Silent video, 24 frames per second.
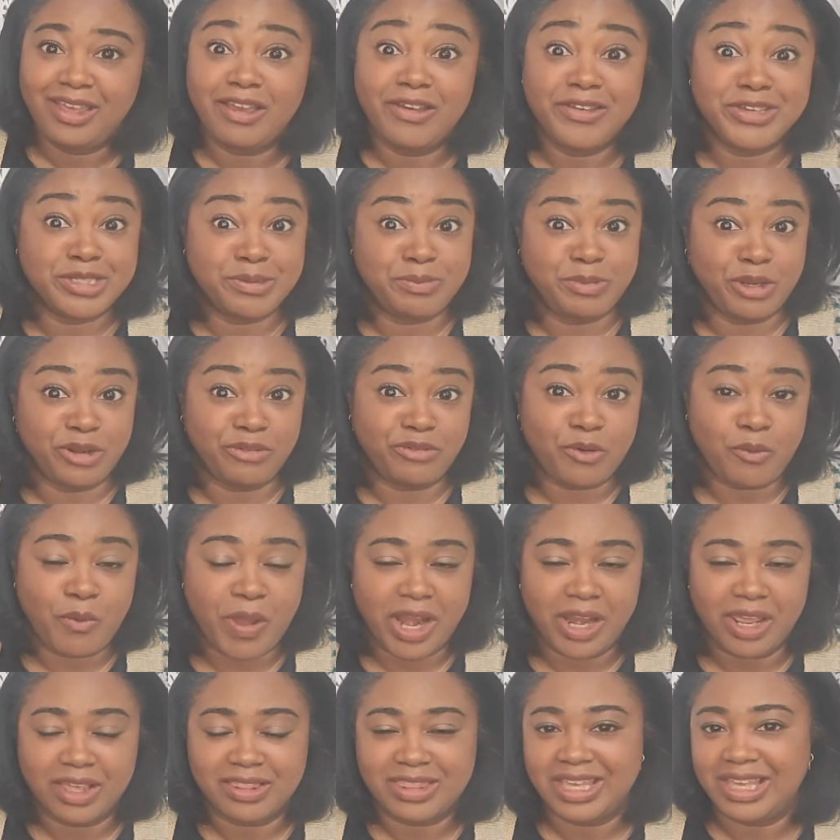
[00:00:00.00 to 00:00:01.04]
It was a beautiful
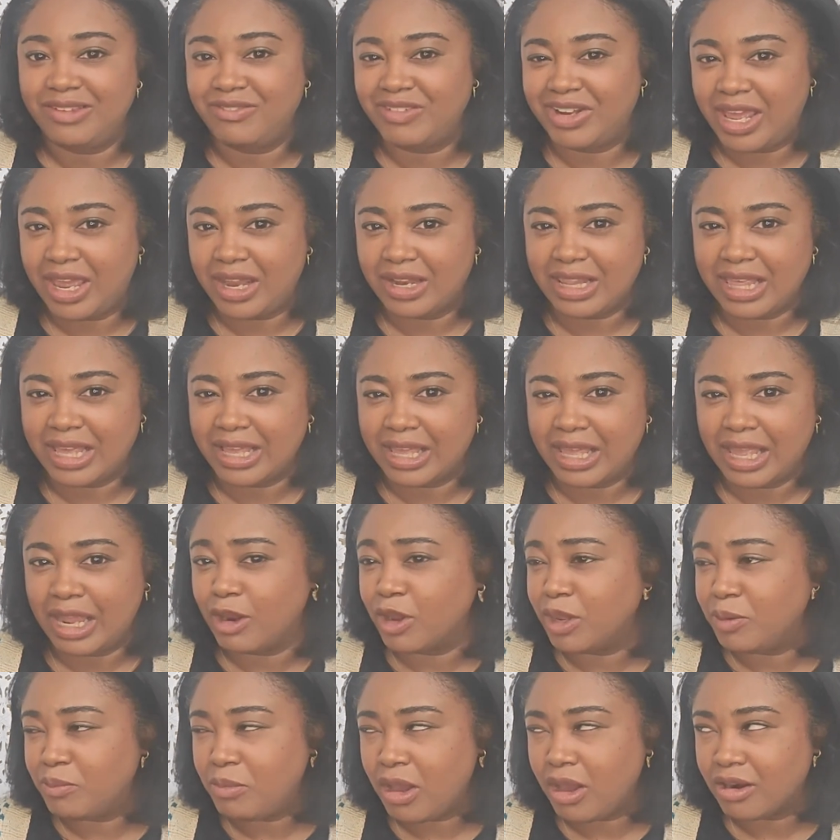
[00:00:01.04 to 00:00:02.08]
wedding. They even had like a
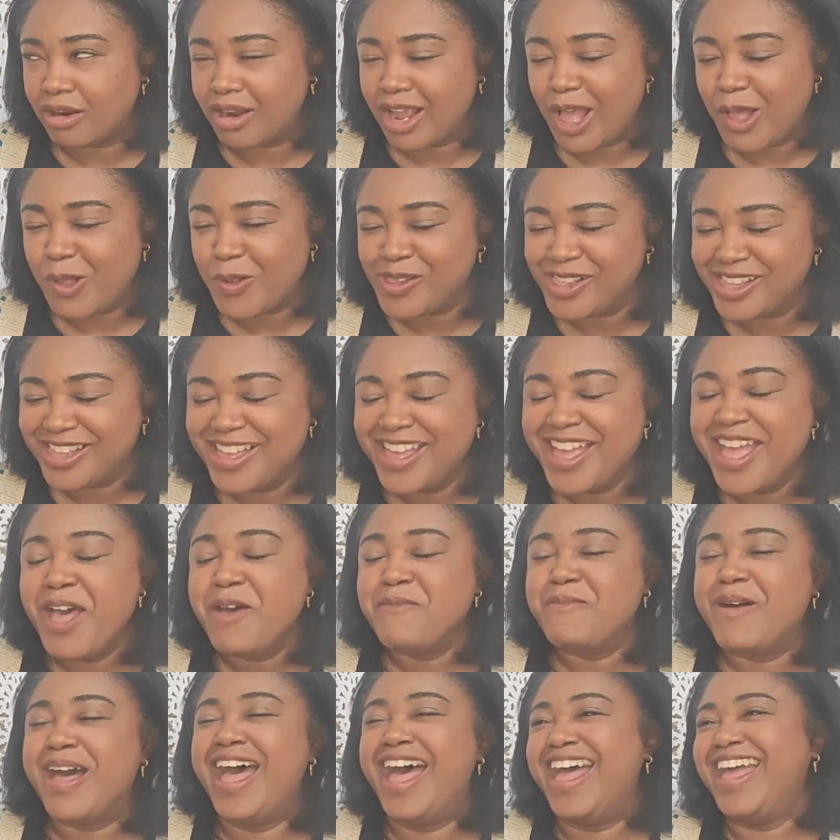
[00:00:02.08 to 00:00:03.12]
Harry Potter owl,
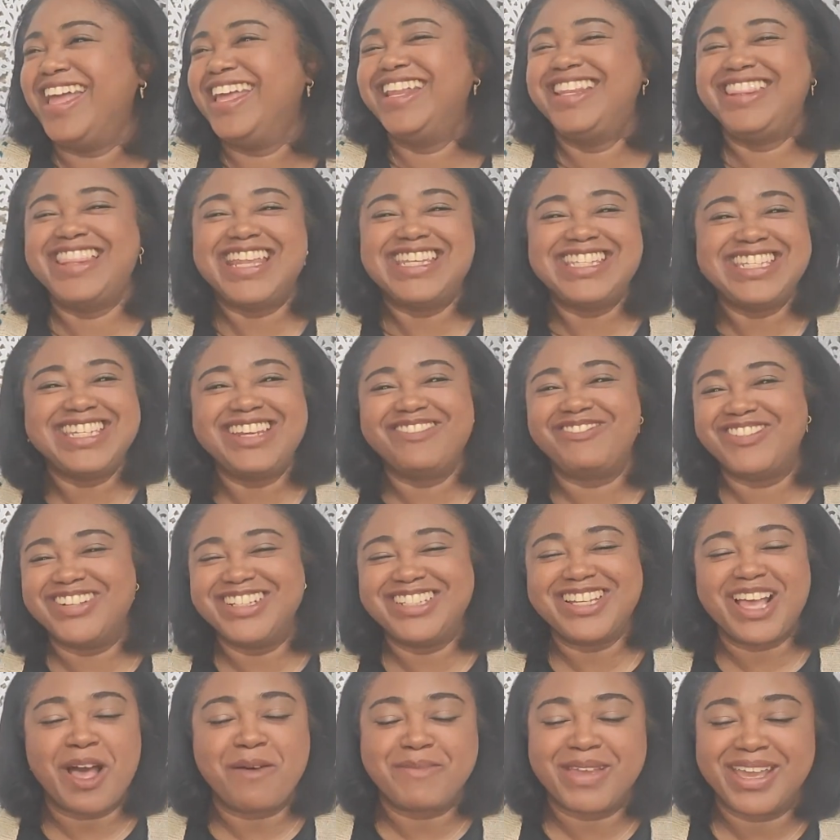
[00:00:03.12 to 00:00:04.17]
but that's a
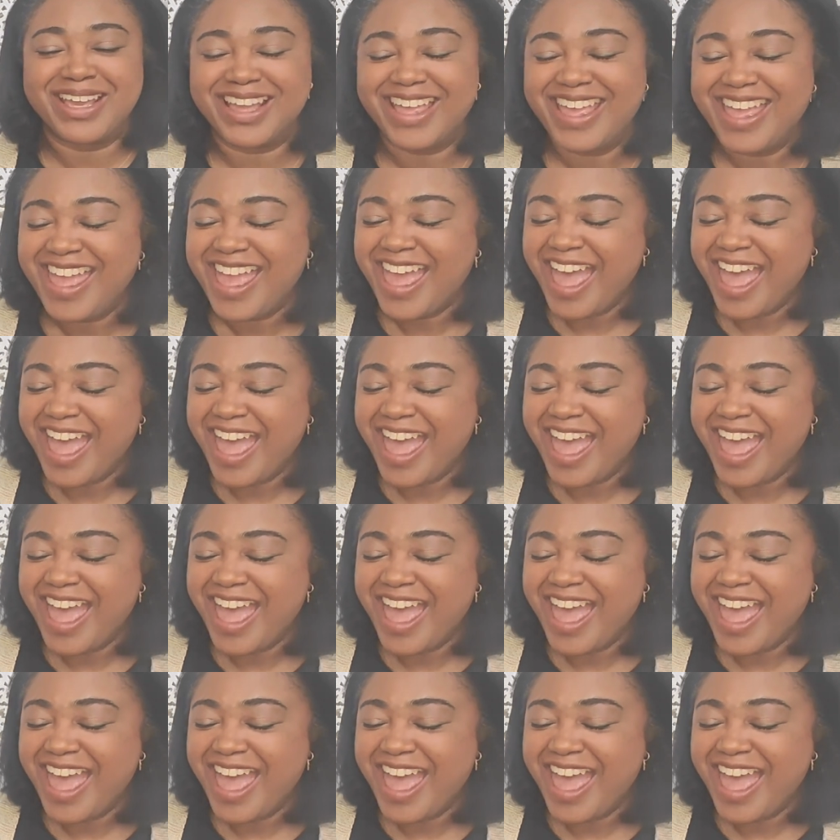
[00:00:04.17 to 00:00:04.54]
different topic.